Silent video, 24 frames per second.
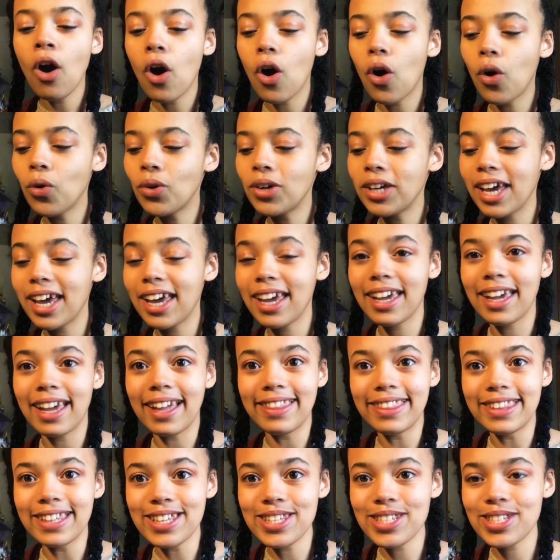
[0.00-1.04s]
Okay,
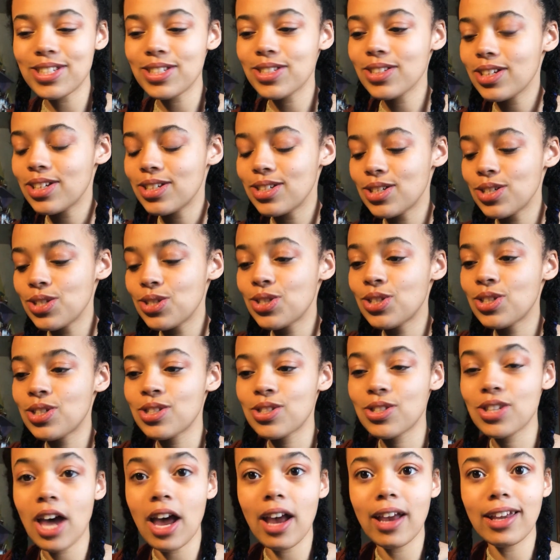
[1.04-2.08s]
and this
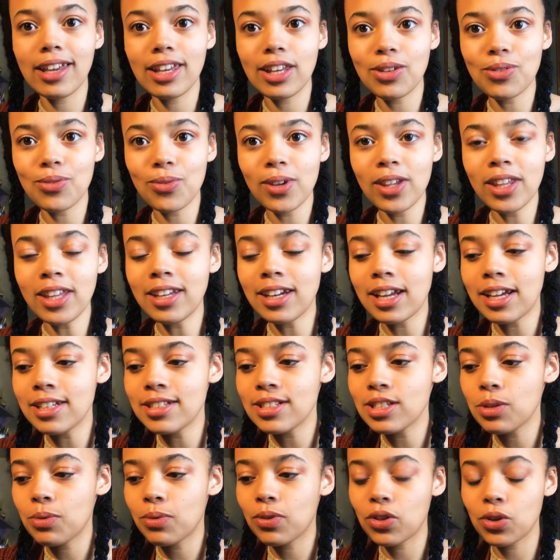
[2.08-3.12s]
is tying in really
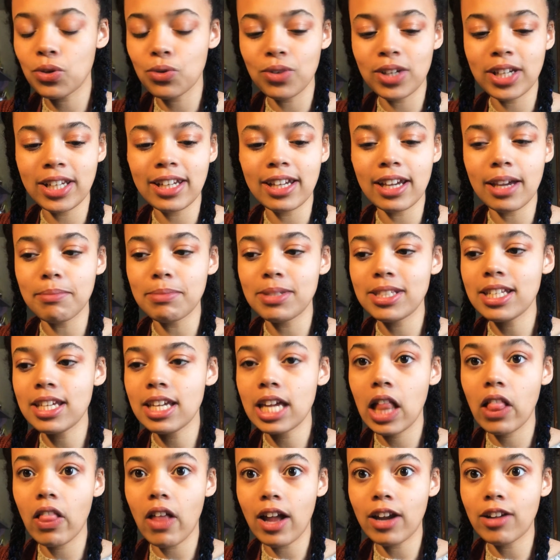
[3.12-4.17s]
nicely with your reading. I'm seeing
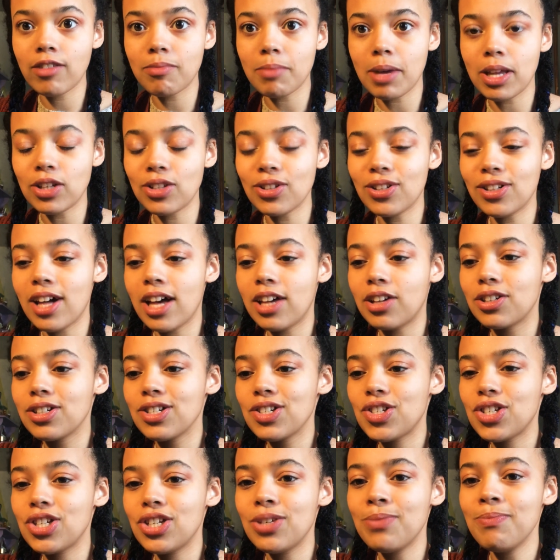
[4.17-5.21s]
a lot of mental
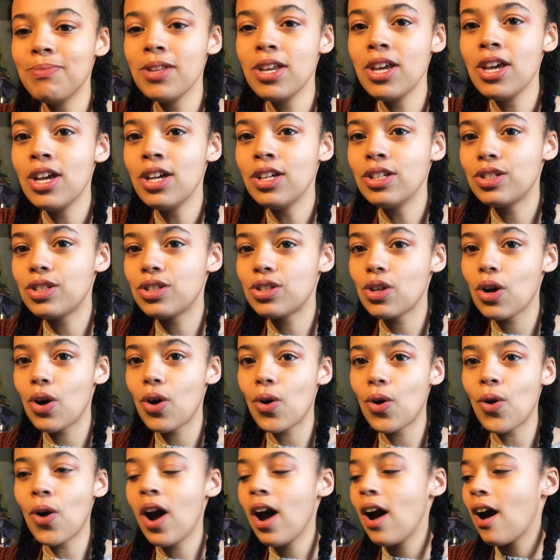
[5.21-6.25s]
energy.
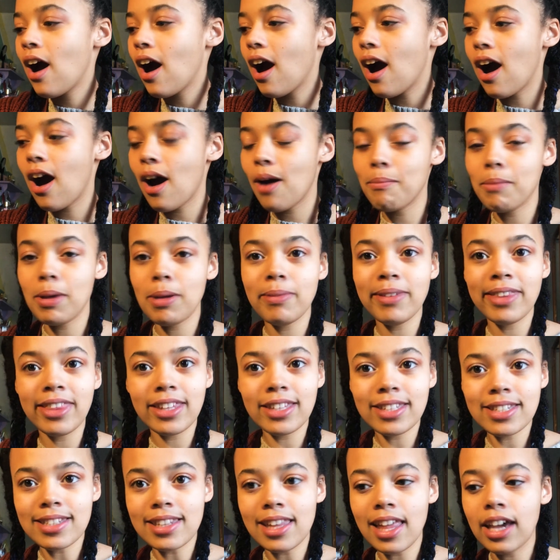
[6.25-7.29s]
So maybe
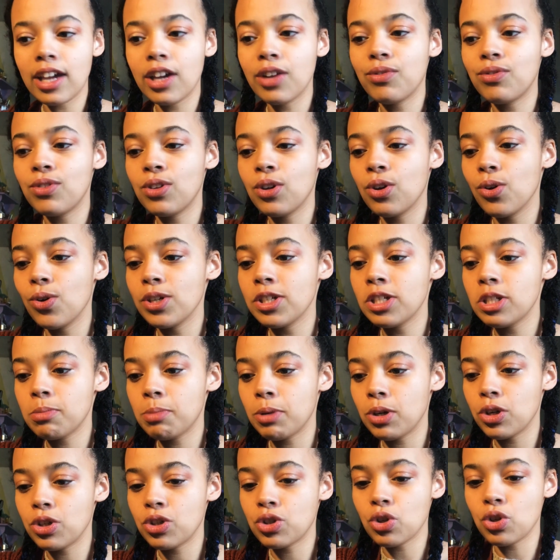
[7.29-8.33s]
this leg of your
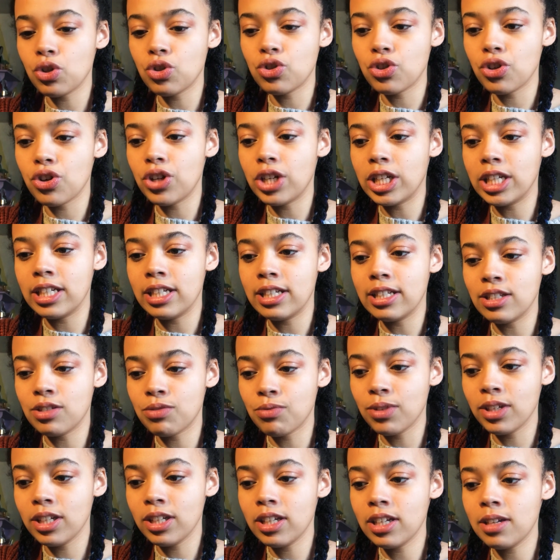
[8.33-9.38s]
spiritual journey is
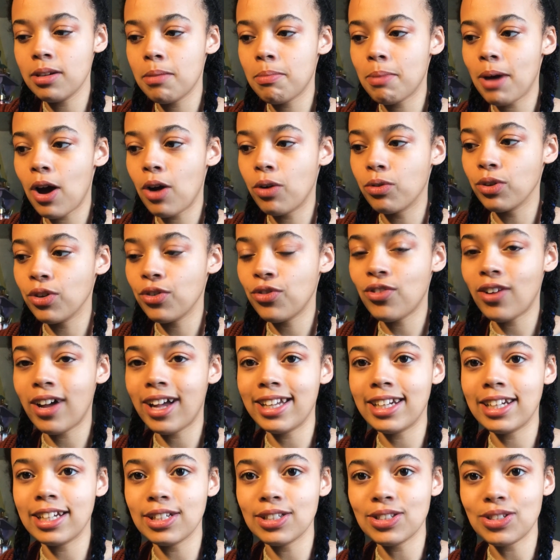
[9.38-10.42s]
really about
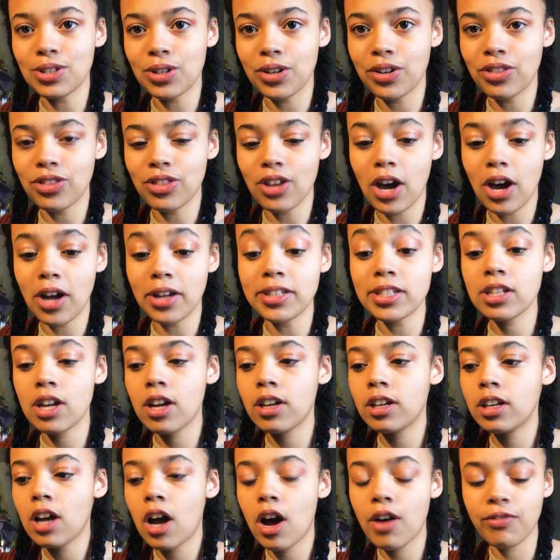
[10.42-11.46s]
refining certain thoughts,
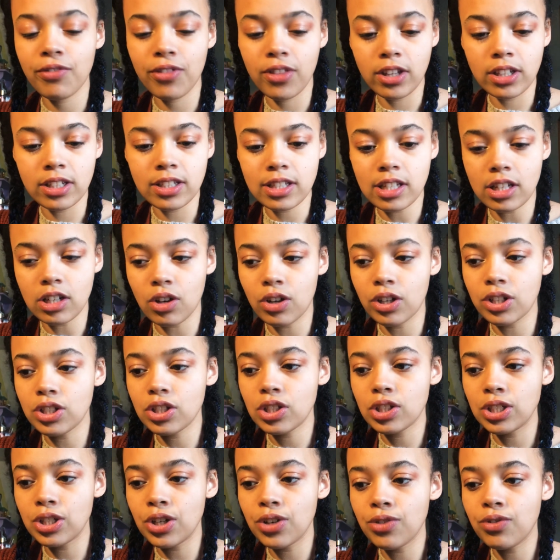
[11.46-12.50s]
cutting off things that aren't
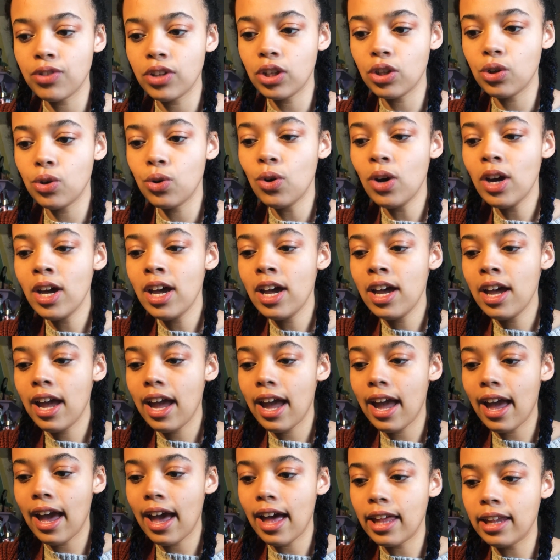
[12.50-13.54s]
serving you,
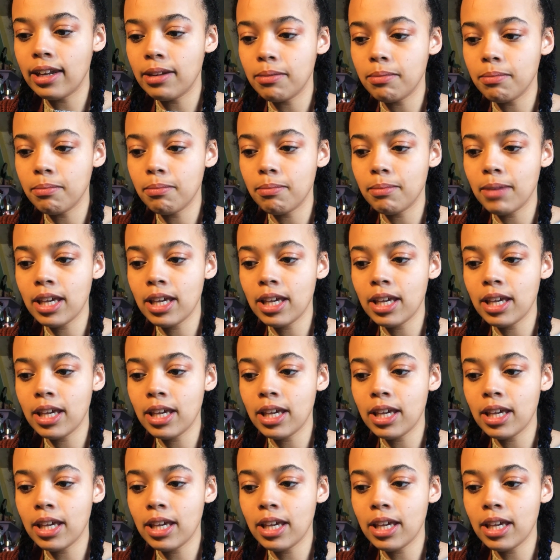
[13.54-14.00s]
and